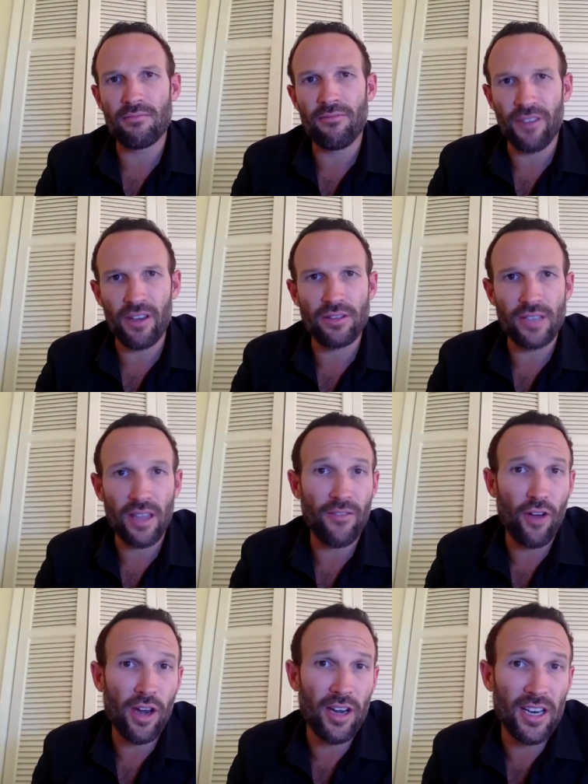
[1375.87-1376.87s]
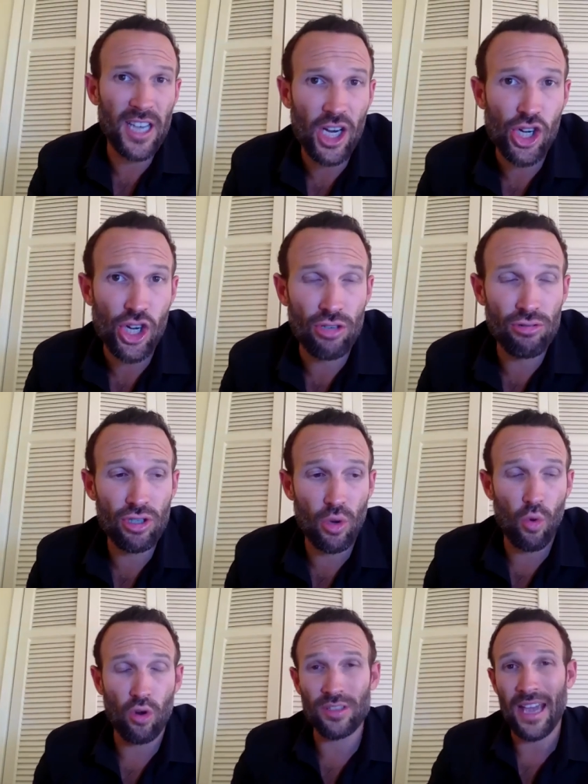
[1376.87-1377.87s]
feels that they've got an addiction
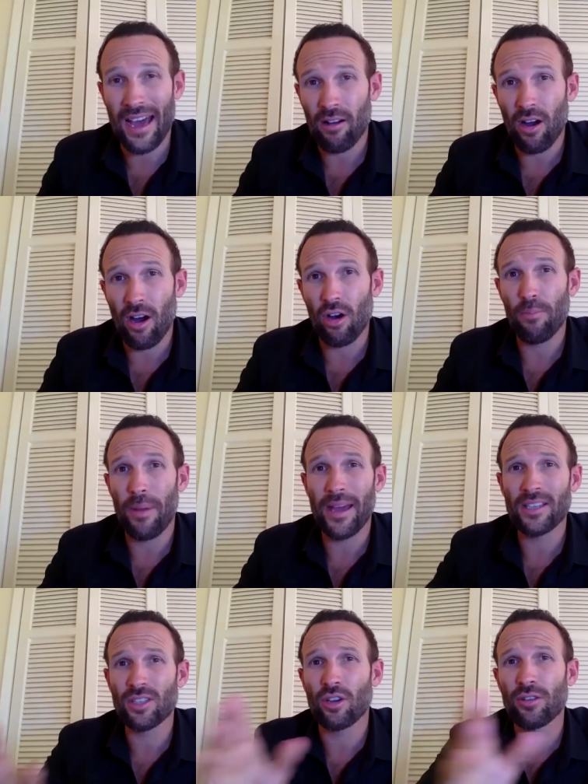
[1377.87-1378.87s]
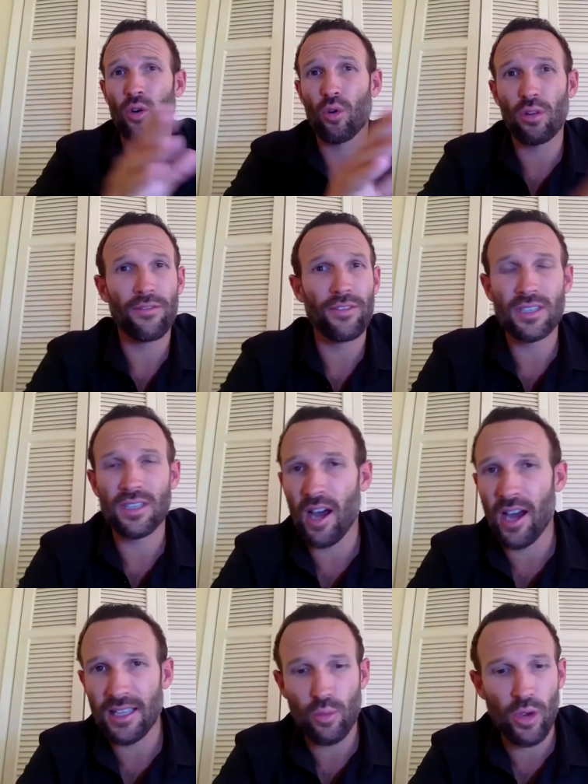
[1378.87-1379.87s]
towards alcohol, based on all of the
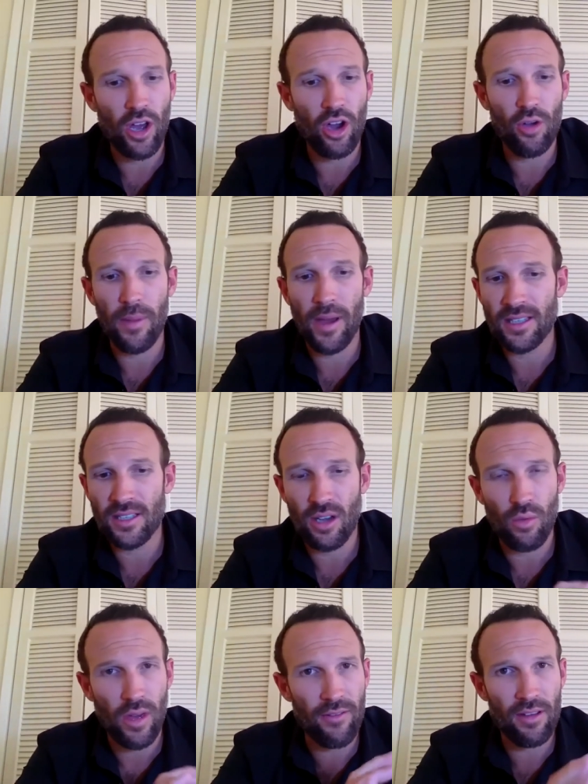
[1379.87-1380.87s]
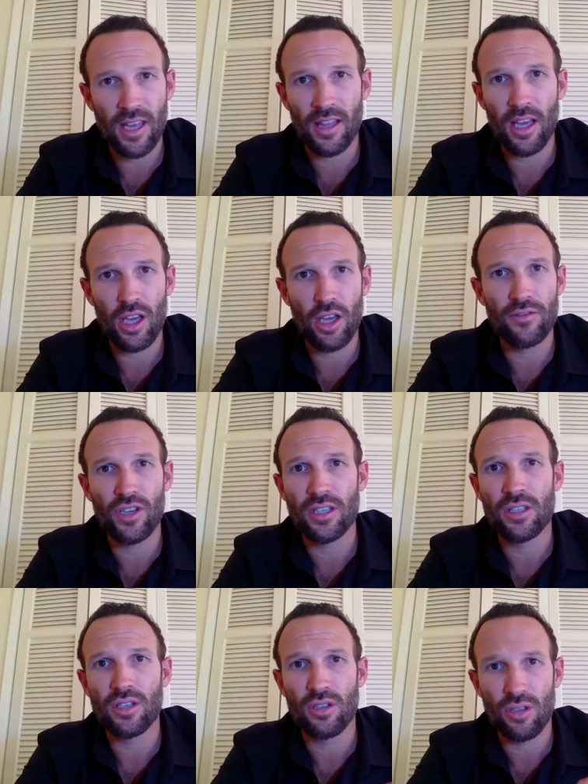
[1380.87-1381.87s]
science we know, based on everything that you've
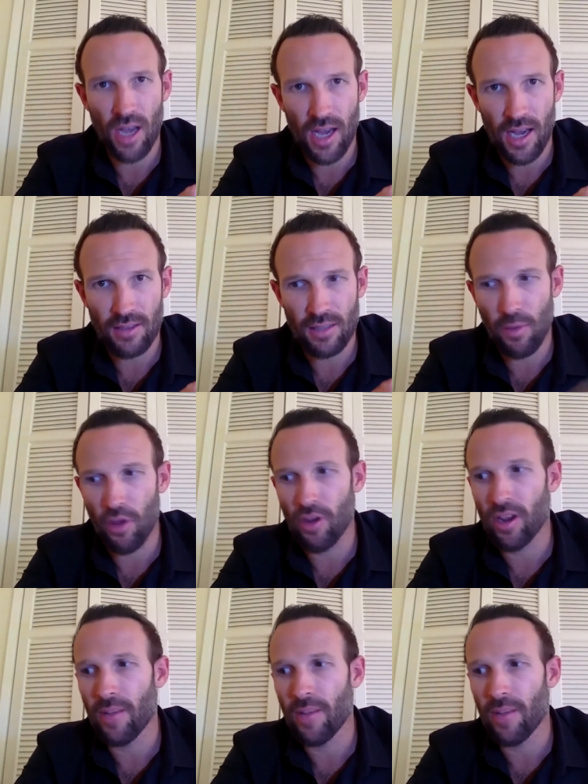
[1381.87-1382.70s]
just spoken